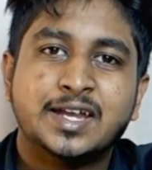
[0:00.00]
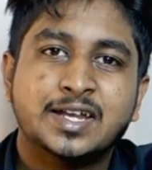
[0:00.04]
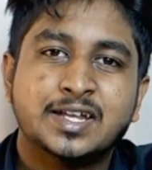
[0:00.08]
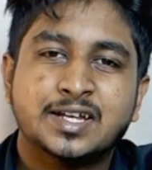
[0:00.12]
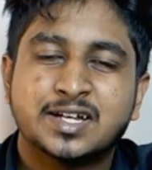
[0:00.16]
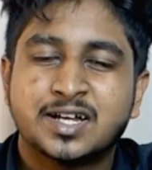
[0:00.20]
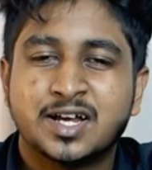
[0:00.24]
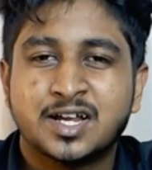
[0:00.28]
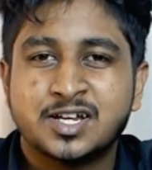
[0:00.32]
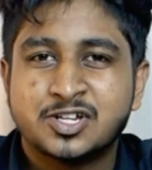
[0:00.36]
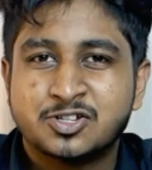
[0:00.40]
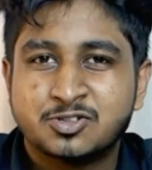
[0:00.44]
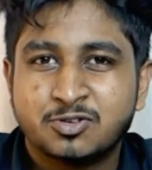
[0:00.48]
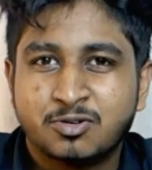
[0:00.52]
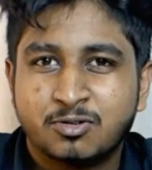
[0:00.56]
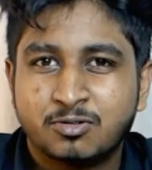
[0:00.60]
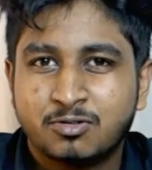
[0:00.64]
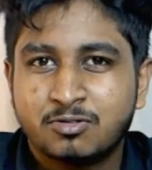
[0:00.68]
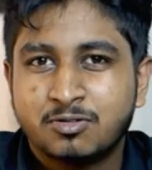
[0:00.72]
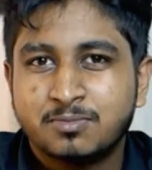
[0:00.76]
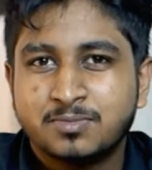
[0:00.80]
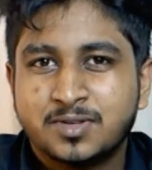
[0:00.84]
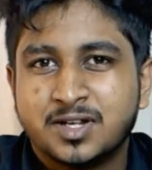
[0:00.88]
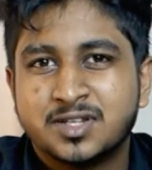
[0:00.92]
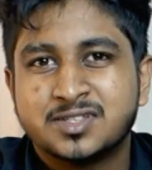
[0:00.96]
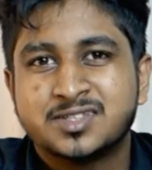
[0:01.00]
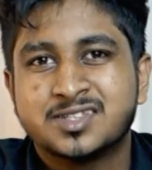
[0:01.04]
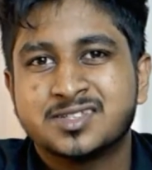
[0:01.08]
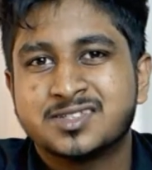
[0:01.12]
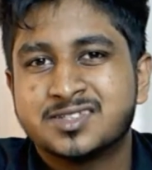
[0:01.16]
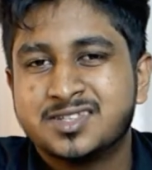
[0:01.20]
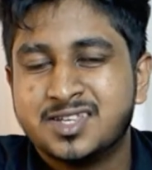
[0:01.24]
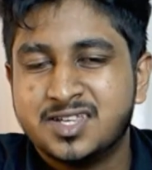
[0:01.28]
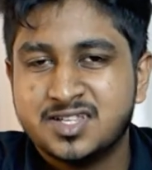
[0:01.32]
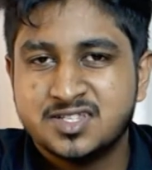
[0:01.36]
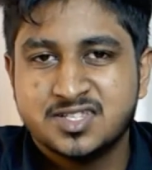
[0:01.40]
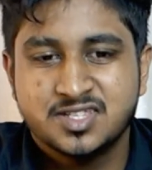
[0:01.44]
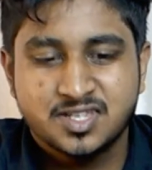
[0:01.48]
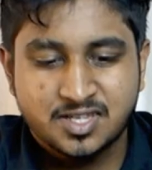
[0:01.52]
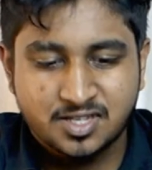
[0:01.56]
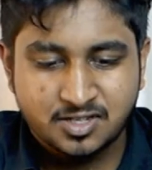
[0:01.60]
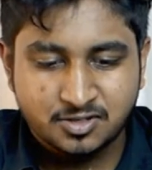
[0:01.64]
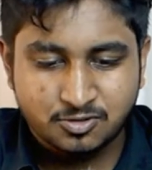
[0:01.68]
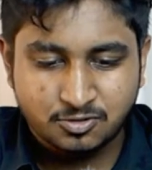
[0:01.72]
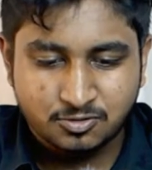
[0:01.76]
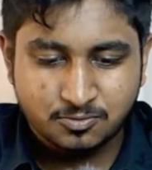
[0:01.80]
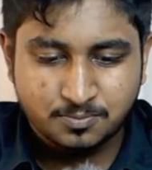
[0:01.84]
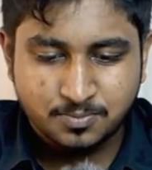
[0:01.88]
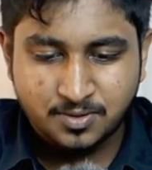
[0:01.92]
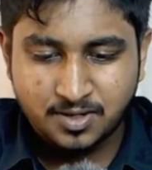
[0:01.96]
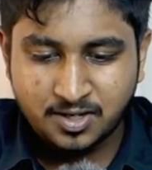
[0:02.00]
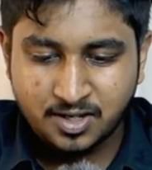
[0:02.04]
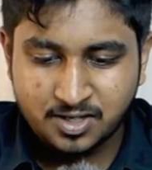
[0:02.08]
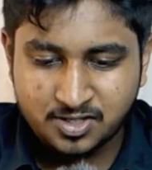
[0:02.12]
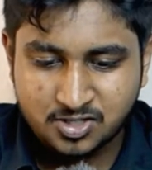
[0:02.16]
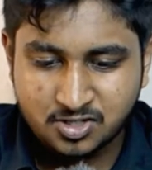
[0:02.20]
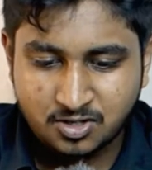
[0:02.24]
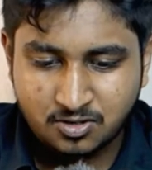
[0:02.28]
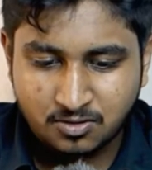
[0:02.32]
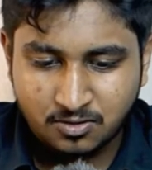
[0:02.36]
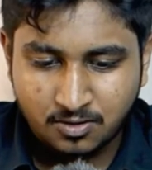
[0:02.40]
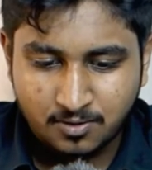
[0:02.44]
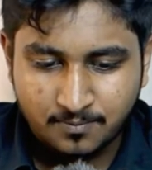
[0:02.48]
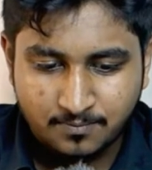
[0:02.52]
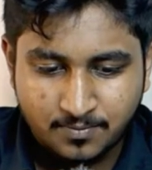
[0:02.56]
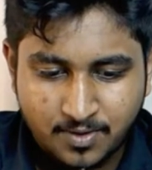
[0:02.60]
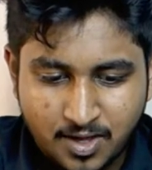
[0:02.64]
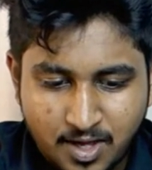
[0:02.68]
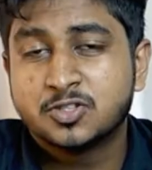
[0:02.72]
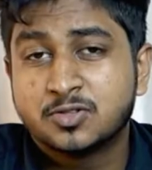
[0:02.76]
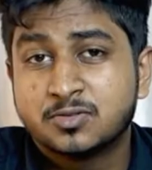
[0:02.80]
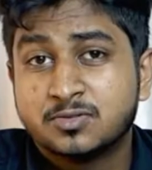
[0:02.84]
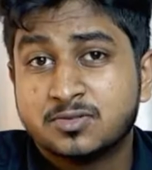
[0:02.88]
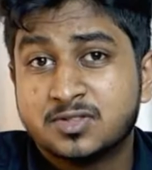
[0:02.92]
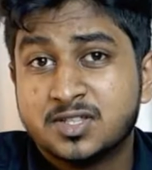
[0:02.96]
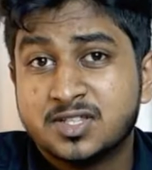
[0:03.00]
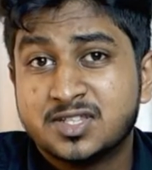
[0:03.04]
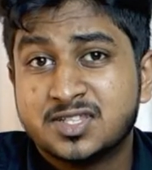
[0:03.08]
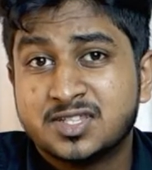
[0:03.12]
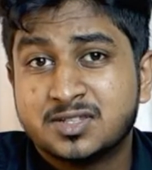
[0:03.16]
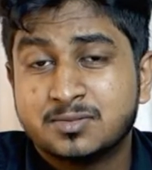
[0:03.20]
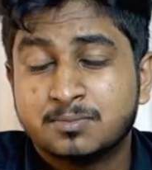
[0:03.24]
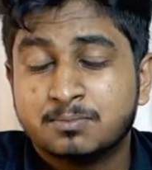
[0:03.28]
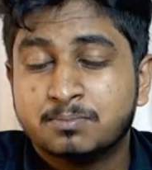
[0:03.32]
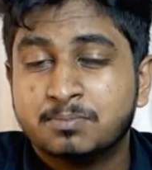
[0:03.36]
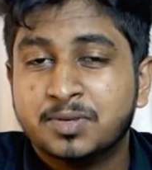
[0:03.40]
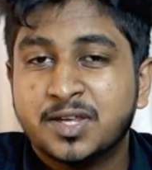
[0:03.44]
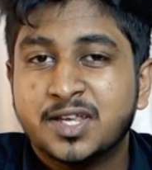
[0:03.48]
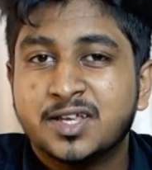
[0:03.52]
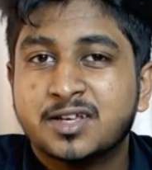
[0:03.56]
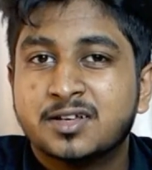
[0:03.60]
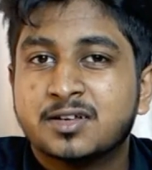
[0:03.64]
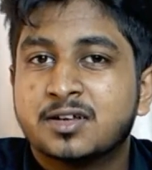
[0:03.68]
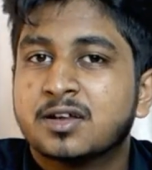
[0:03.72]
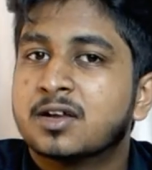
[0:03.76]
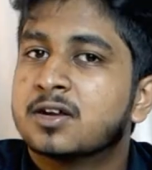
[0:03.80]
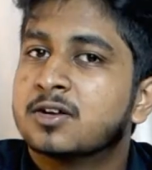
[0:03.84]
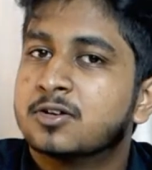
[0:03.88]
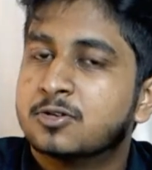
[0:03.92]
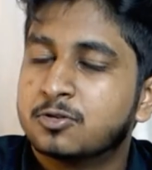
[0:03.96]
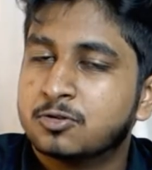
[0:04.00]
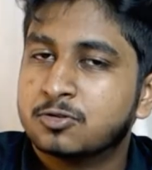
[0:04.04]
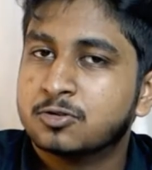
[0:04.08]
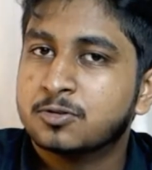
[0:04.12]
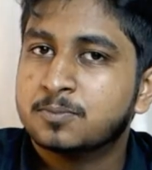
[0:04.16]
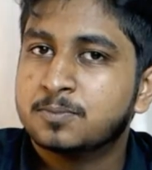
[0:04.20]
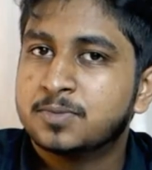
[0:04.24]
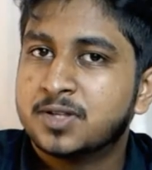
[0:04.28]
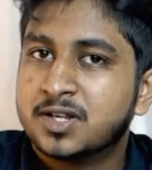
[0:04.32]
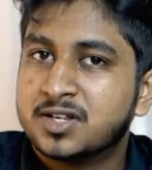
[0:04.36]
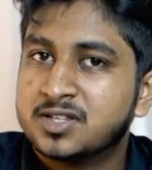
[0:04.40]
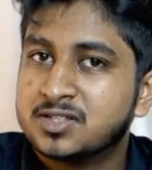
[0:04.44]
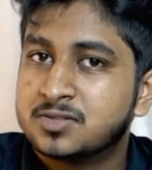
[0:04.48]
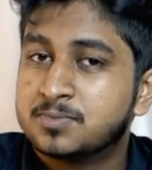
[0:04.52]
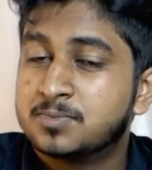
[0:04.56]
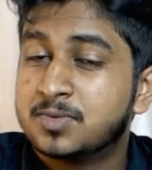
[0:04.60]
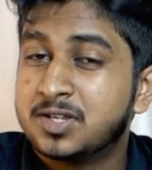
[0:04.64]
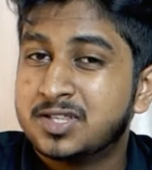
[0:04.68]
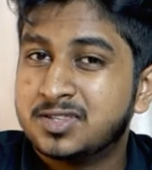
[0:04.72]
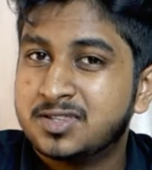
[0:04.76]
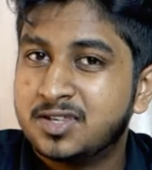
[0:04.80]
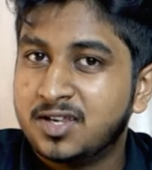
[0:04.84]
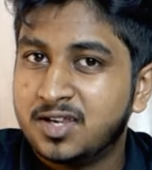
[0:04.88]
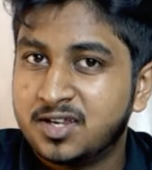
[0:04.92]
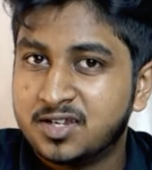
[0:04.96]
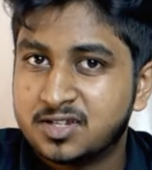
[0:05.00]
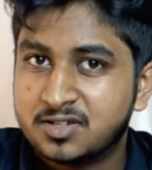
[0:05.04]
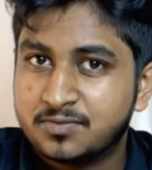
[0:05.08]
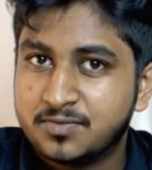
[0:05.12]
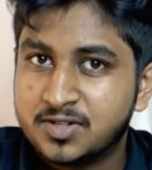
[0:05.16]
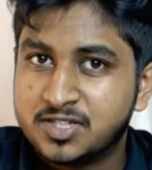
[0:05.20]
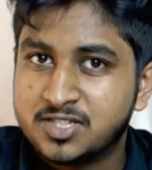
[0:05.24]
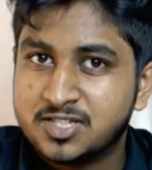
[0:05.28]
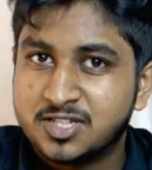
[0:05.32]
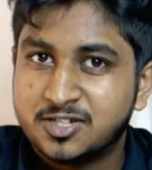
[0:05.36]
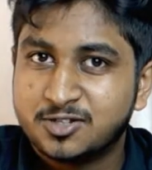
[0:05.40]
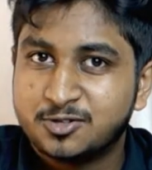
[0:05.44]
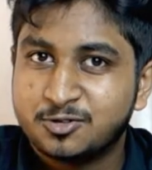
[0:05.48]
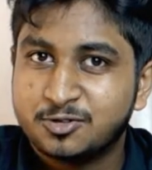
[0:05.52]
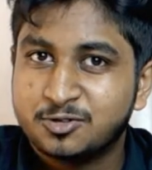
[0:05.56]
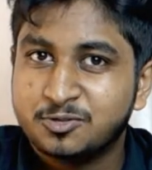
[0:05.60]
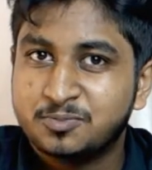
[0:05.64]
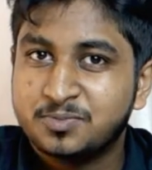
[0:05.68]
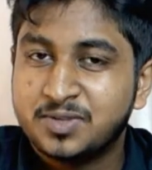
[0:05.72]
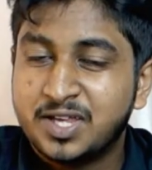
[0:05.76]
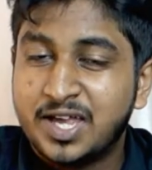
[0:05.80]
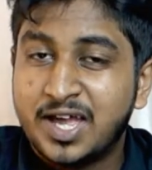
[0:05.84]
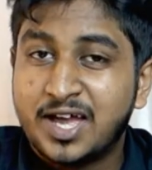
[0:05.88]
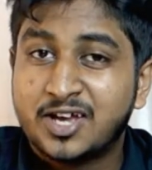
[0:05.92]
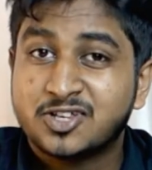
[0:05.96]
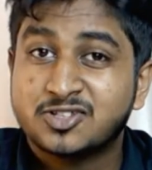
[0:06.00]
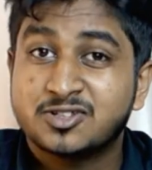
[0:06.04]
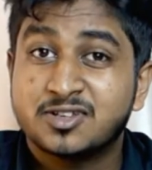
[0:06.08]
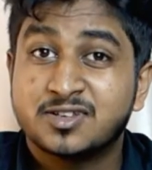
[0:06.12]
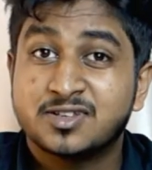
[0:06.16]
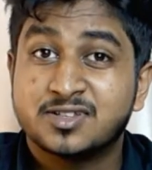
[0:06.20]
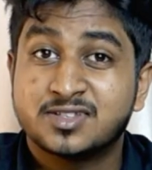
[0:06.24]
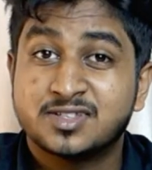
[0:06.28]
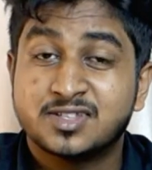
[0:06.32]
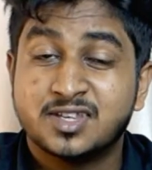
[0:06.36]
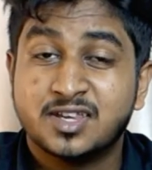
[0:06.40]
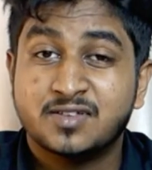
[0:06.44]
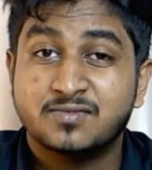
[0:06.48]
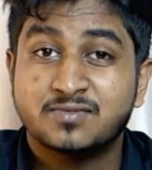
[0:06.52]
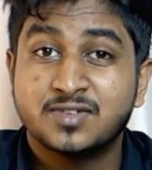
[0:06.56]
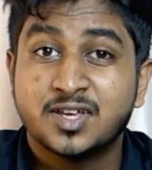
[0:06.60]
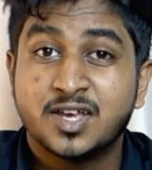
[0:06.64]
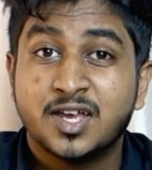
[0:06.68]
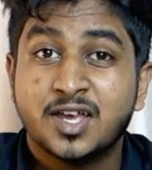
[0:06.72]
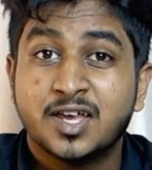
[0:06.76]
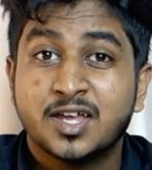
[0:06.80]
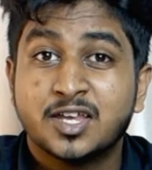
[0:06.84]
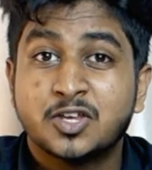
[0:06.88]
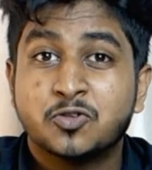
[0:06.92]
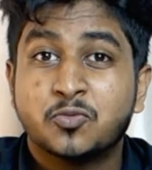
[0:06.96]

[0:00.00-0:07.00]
and control group that's a cg group let's call so this big group that is breathing intervention group they actually received